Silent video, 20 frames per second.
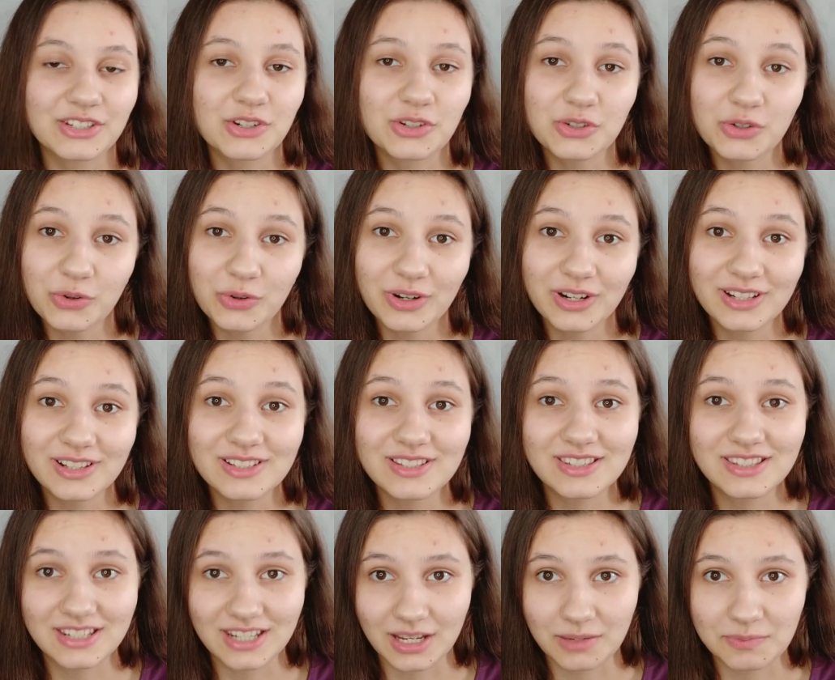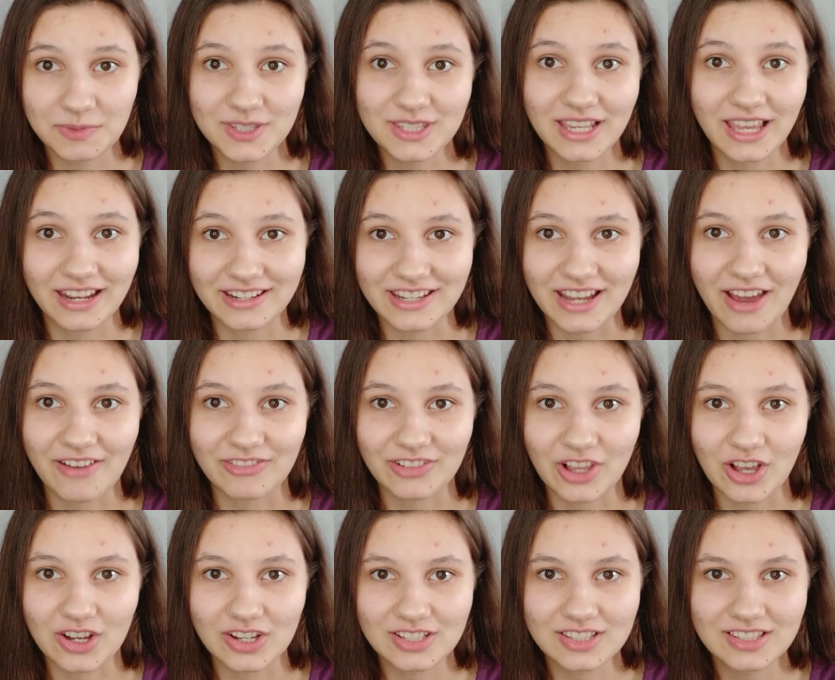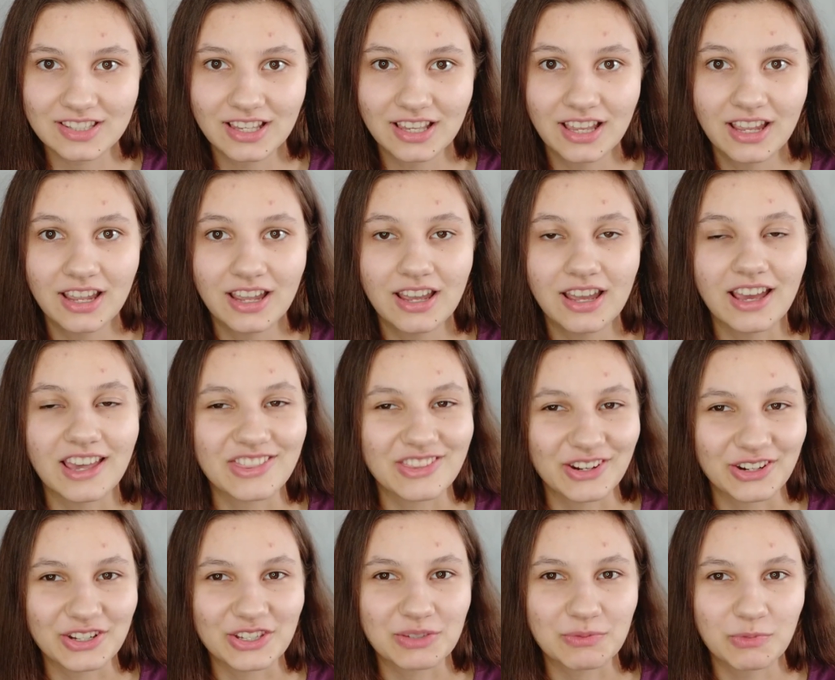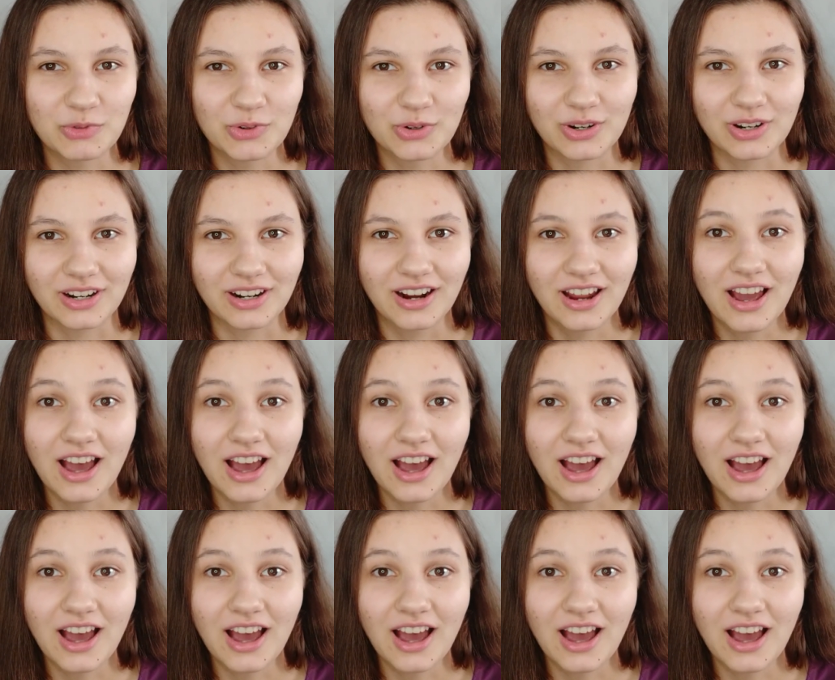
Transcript: tutorials, tips and devlogs. And there is more.